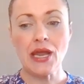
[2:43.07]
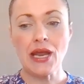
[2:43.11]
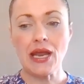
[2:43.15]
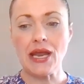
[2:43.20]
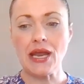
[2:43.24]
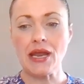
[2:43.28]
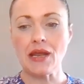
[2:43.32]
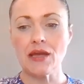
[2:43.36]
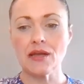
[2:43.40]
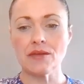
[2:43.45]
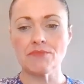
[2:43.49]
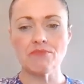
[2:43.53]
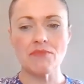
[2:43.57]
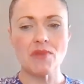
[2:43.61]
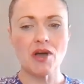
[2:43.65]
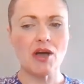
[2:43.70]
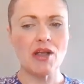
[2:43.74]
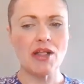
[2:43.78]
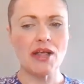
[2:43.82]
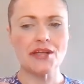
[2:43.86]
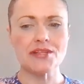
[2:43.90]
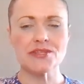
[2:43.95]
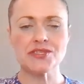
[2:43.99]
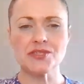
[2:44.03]
and
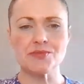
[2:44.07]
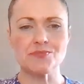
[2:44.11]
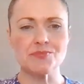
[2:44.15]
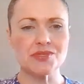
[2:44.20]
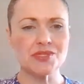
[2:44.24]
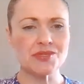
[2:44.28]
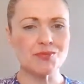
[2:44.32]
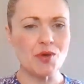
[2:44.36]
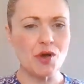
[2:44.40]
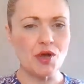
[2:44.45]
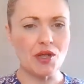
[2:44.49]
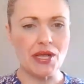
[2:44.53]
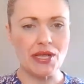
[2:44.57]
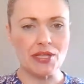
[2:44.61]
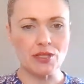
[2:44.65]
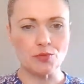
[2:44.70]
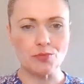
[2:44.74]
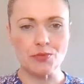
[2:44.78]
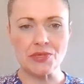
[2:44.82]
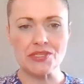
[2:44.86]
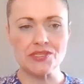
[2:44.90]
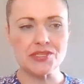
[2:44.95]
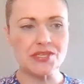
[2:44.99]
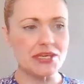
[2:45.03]
I'll add some small
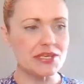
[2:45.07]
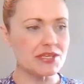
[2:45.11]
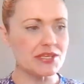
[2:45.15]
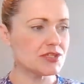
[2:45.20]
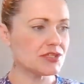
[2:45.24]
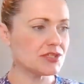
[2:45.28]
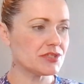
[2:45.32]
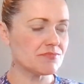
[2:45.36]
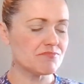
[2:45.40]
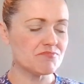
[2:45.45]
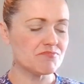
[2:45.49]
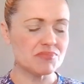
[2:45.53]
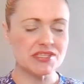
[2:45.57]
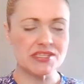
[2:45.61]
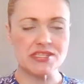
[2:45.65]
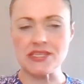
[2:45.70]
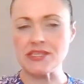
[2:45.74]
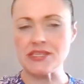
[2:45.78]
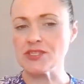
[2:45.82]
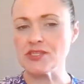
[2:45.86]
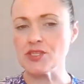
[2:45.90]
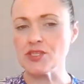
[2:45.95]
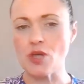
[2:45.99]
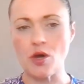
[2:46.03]
elements like
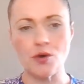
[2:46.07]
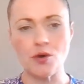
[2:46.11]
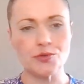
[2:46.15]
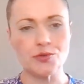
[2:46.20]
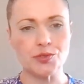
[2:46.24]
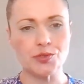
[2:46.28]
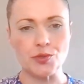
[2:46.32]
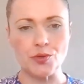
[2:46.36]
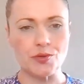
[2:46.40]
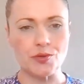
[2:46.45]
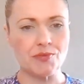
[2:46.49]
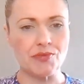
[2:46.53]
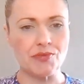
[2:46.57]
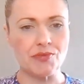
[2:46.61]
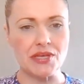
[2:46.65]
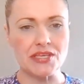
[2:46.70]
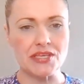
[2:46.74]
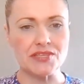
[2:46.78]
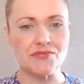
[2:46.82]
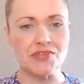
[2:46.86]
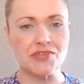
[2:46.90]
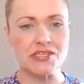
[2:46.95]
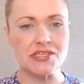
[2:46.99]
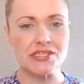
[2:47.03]
sea salt or things
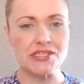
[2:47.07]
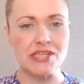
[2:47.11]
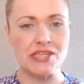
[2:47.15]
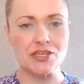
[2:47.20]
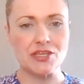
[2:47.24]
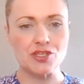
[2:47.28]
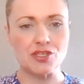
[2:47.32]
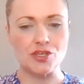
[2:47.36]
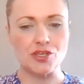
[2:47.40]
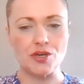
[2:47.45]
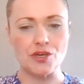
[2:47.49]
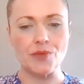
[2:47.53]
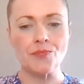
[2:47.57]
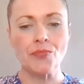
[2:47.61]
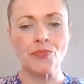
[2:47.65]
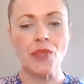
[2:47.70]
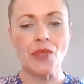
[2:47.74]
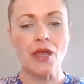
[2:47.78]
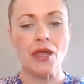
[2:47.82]
of this nature